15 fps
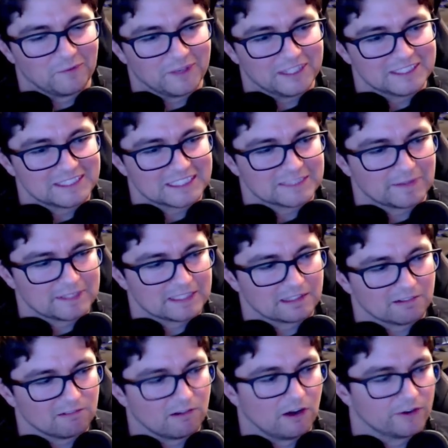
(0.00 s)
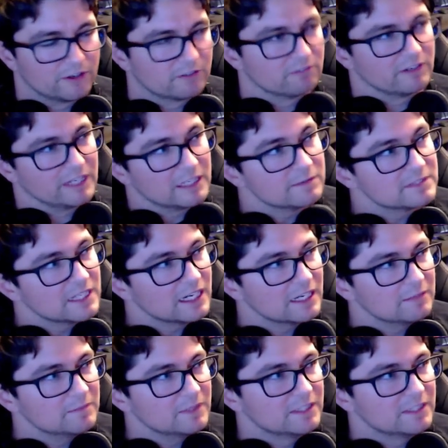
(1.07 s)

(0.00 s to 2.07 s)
we just expected a longer lead up time